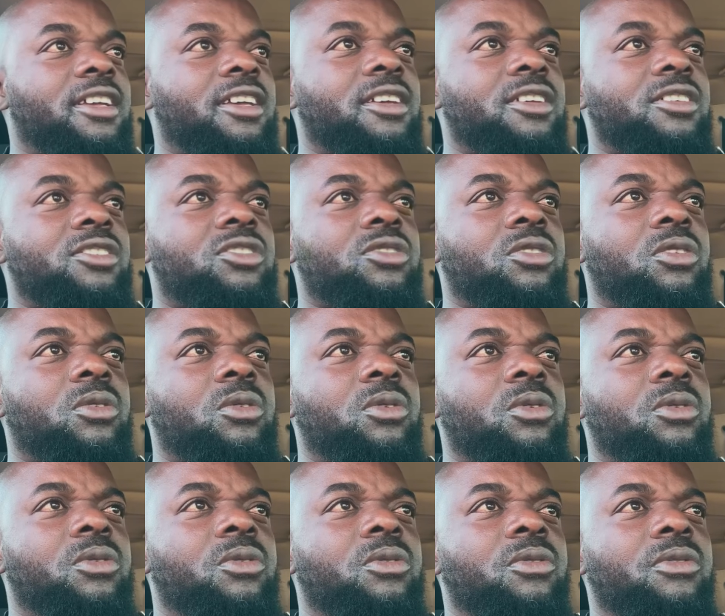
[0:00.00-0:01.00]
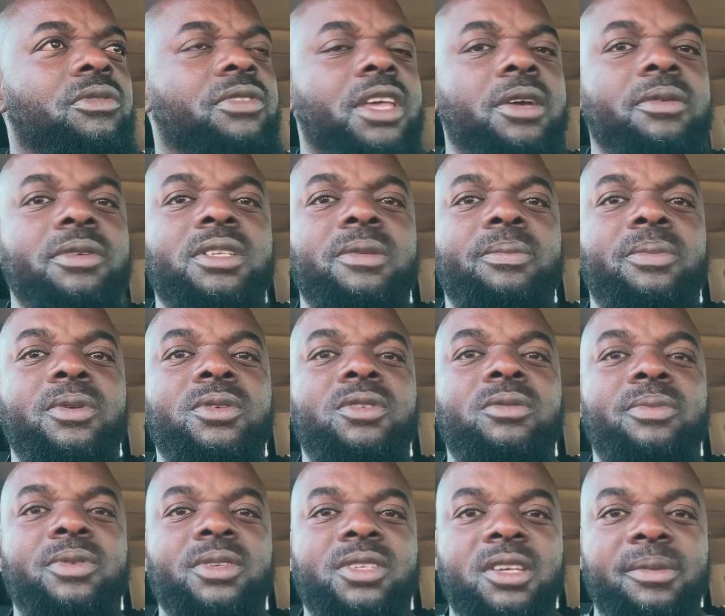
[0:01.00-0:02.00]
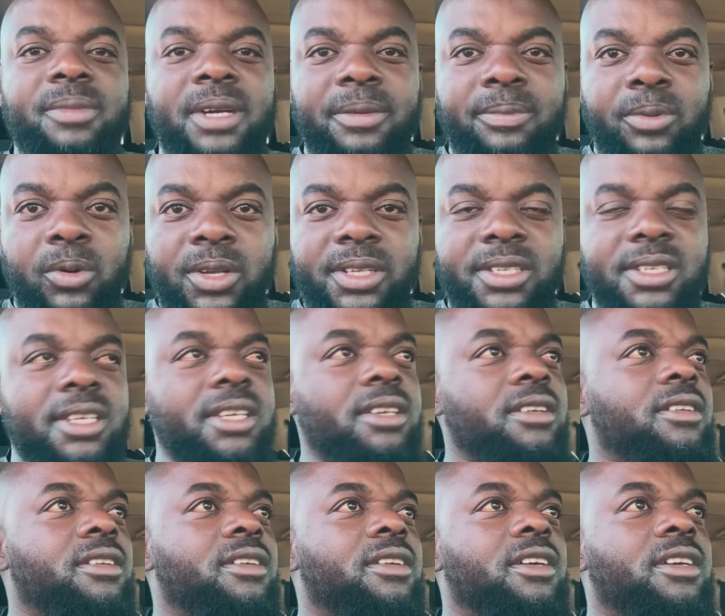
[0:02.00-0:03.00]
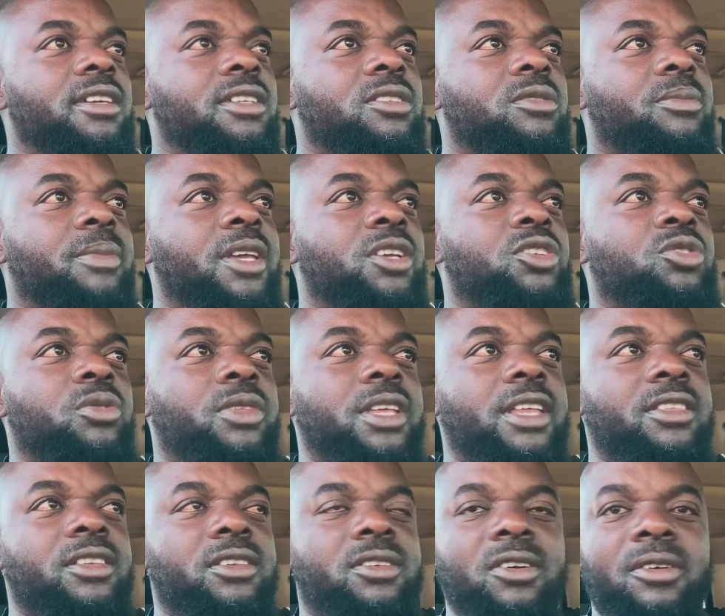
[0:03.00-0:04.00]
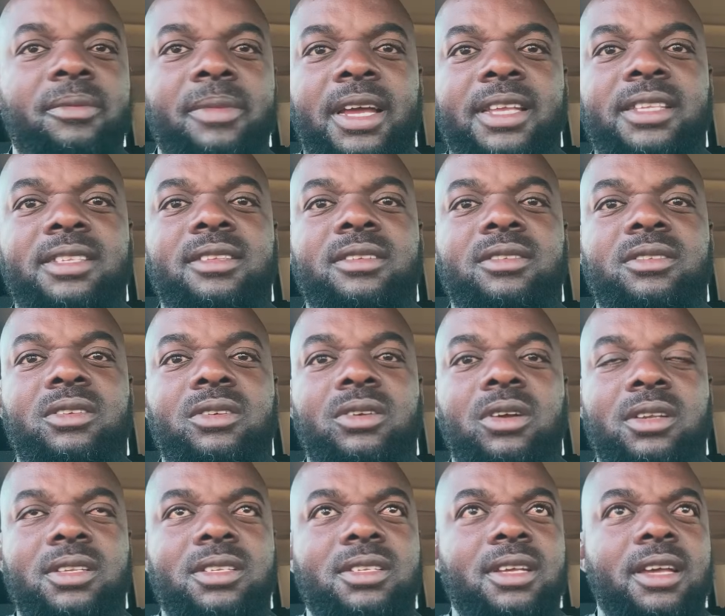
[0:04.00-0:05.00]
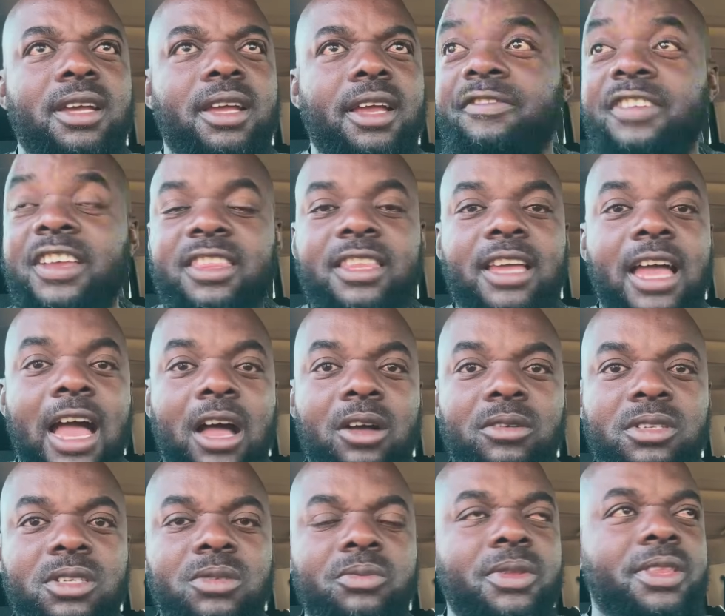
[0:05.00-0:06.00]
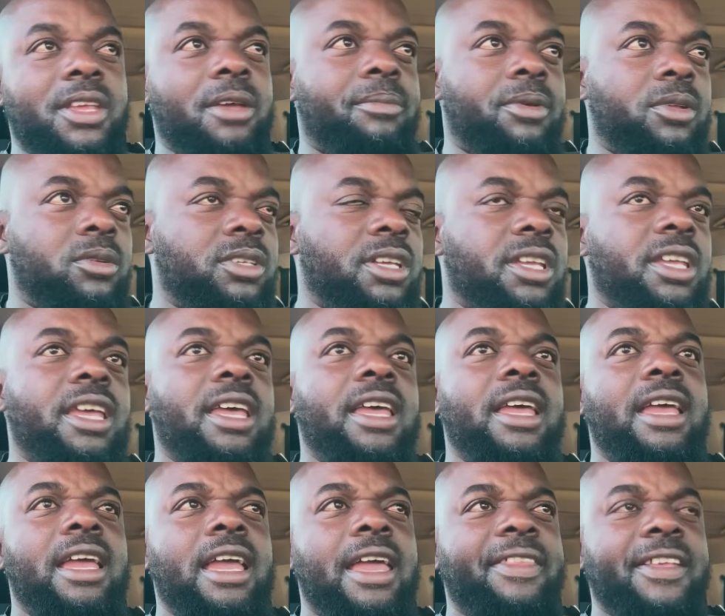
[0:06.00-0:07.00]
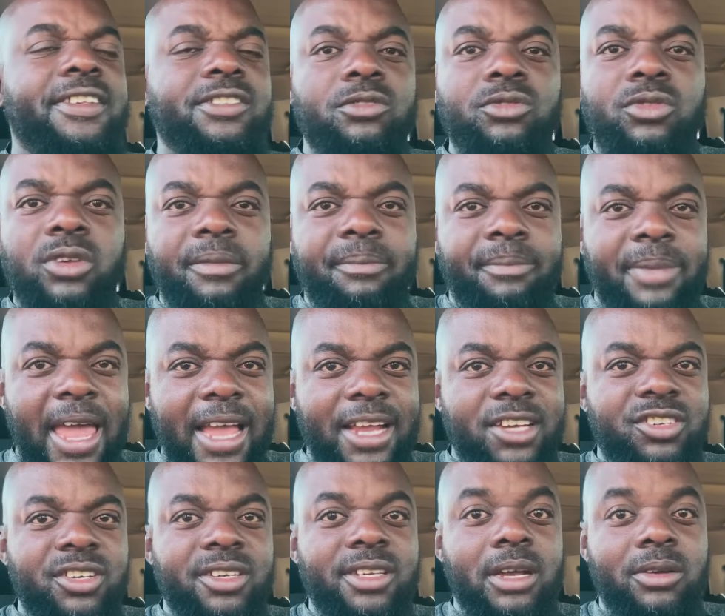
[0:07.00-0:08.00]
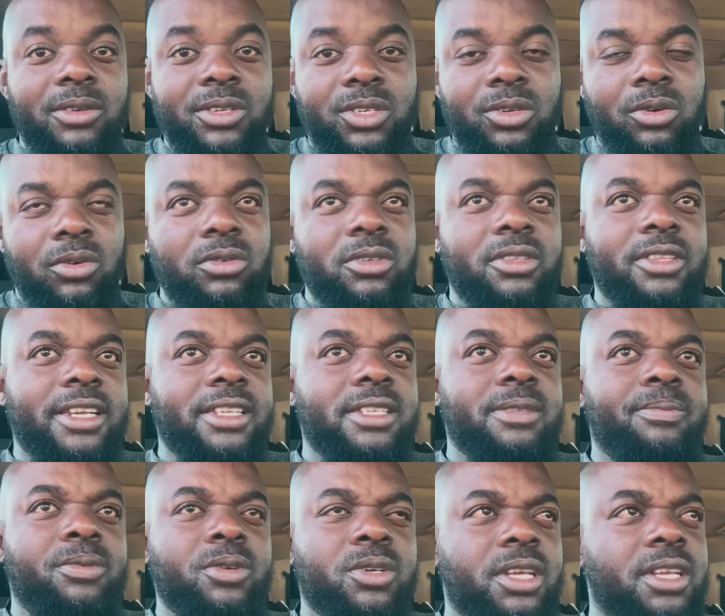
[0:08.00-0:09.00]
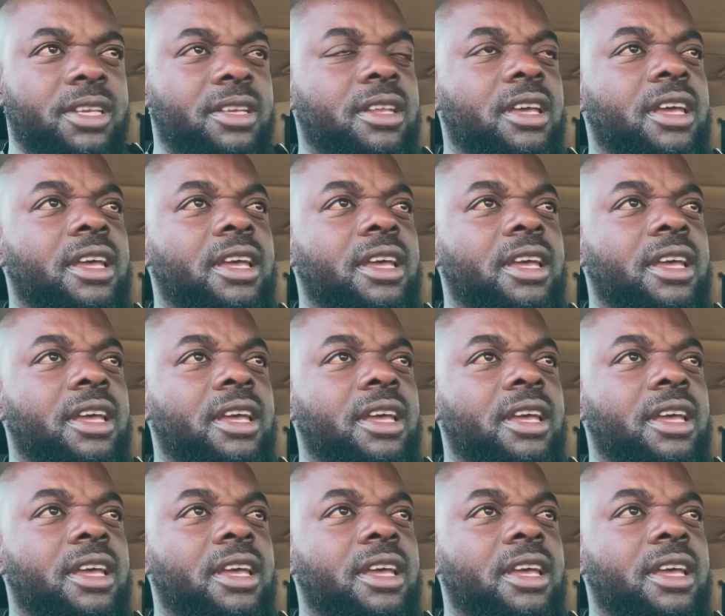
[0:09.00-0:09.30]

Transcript: So they were supposed to put termite poisoning to make sure that the termites do not affect the house when they're building. And there's also a black sheet, I was told, that's put in